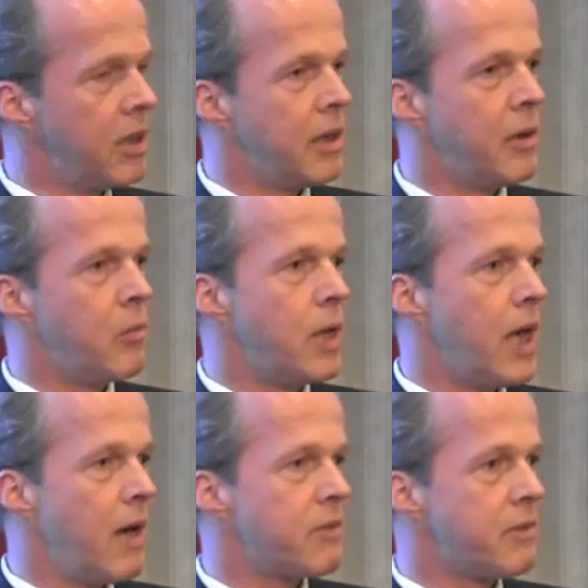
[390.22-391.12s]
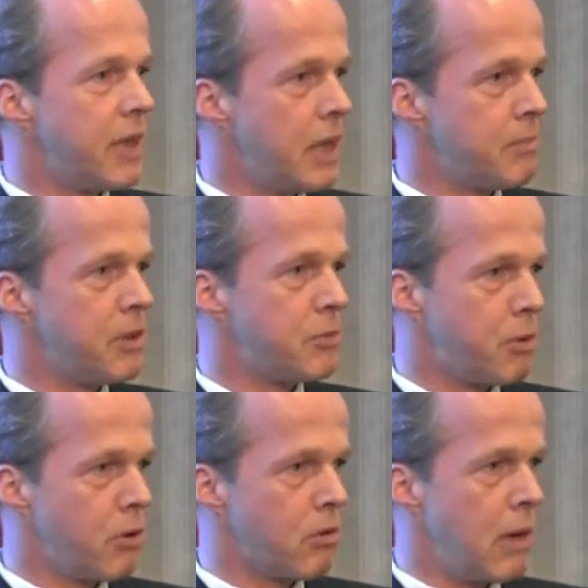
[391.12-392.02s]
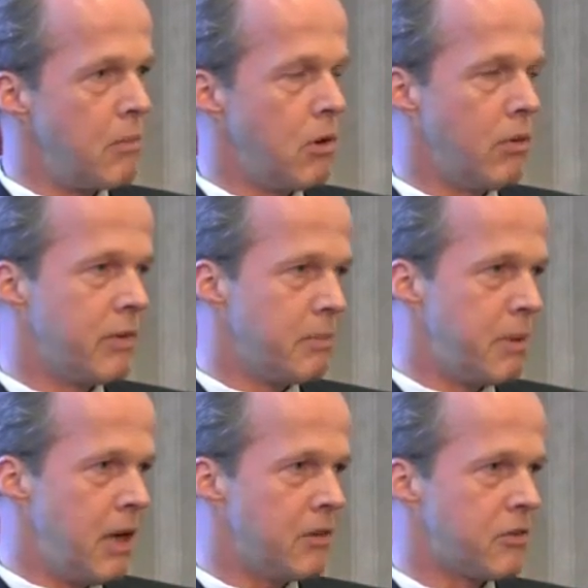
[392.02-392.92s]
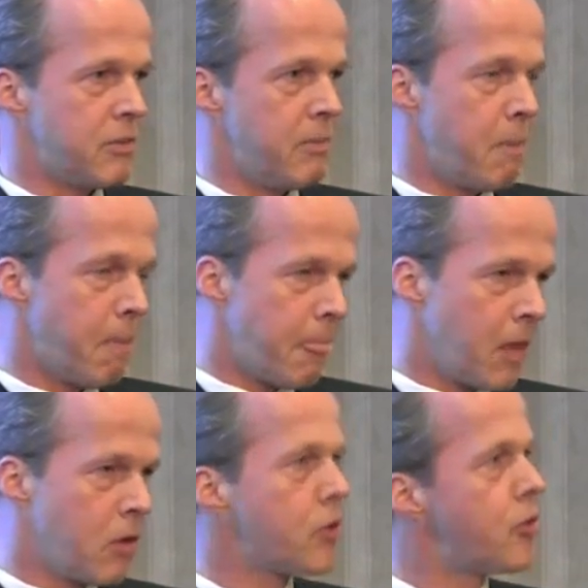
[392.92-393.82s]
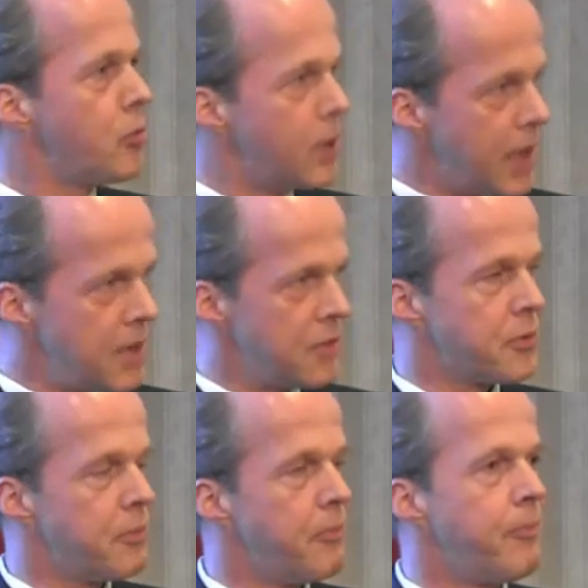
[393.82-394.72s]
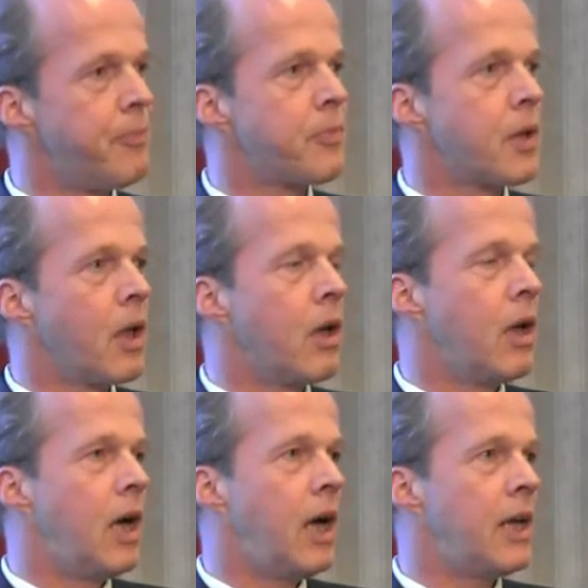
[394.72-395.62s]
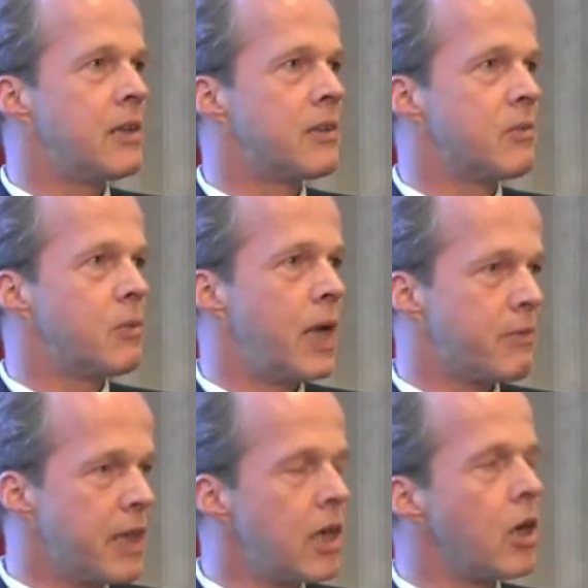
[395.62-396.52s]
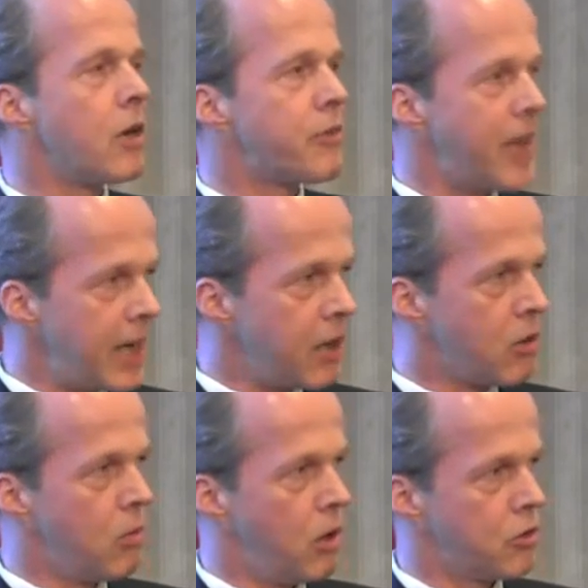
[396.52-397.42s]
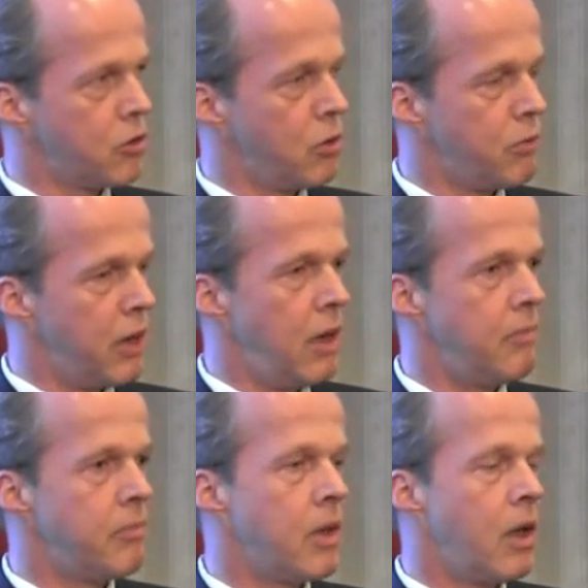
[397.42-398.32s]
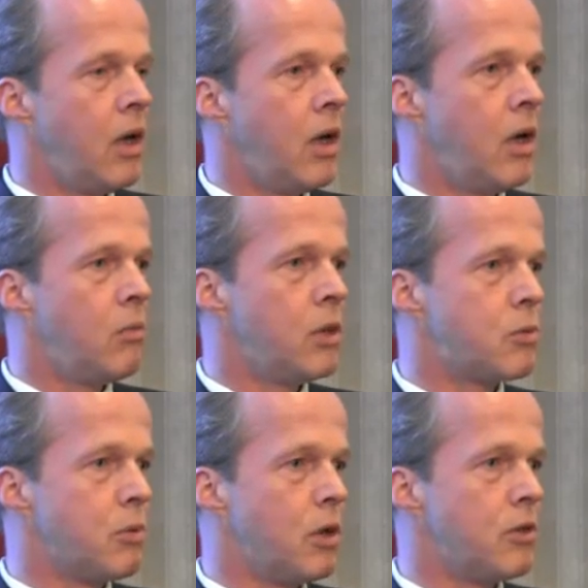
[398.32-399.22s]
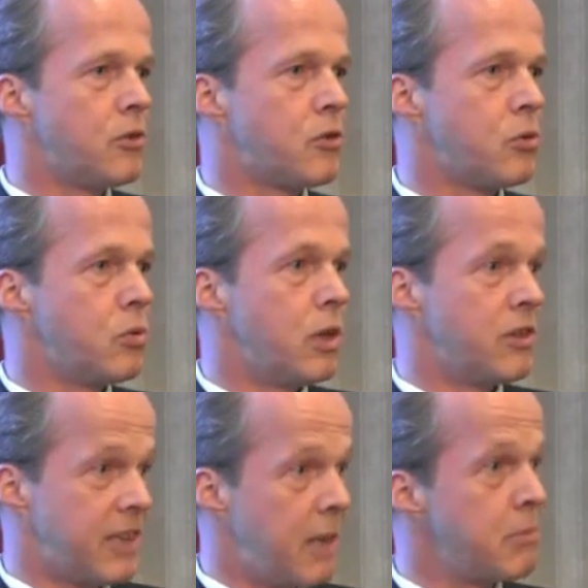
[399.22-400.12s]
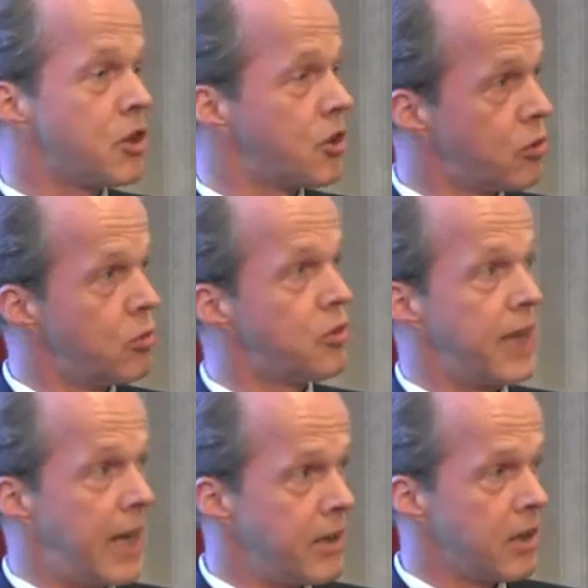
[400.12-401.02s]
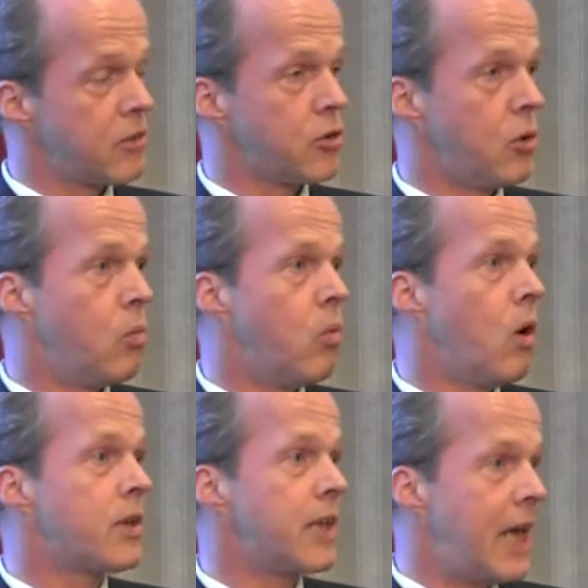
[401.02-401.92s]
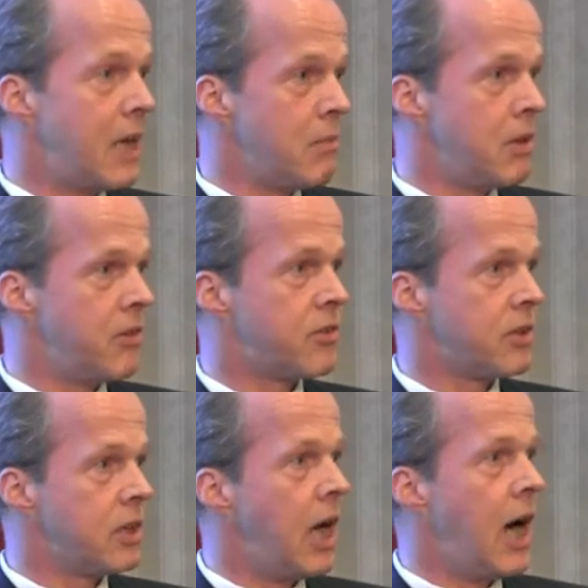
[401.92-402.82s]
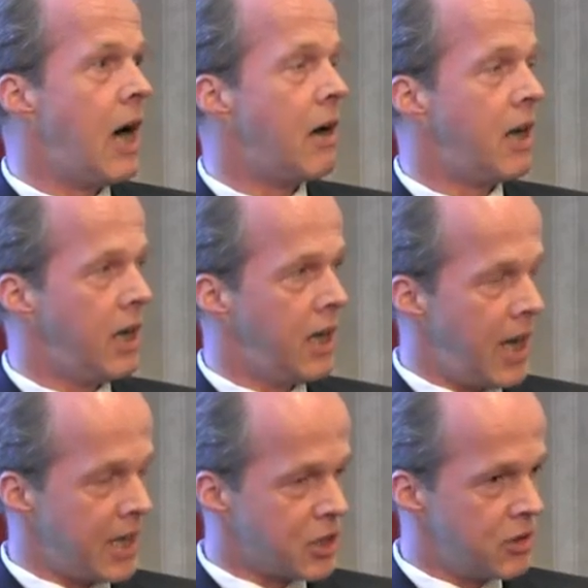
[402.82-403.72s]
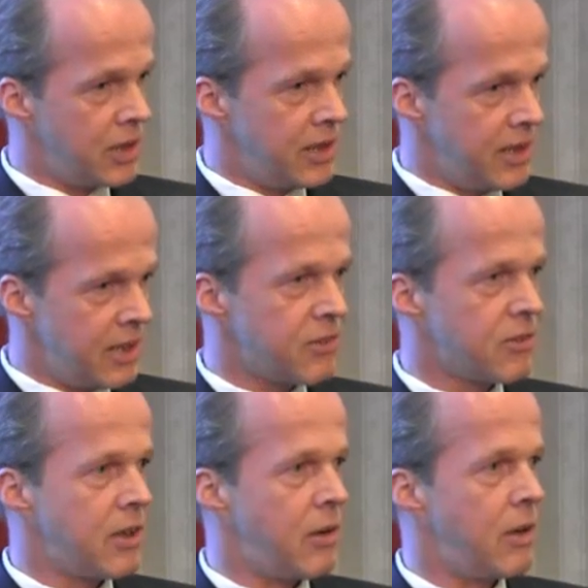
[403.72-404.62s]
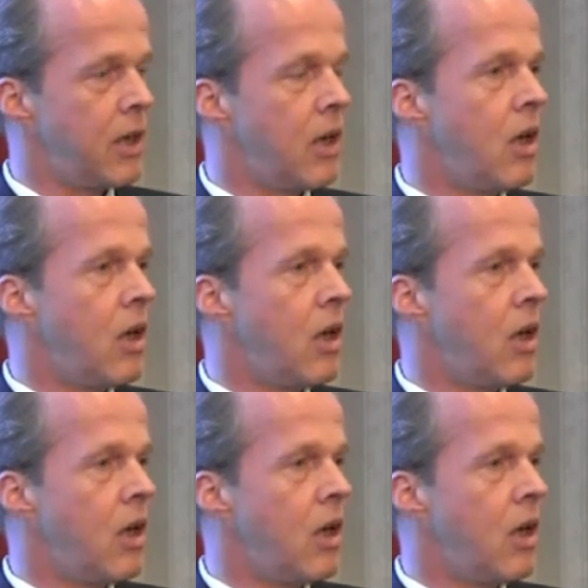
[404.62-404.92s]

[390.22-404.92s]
We have developed this program over the past good 2 years, and we have done a lot of technical work so far, which was to establish a true standard, so what elements are actually necessary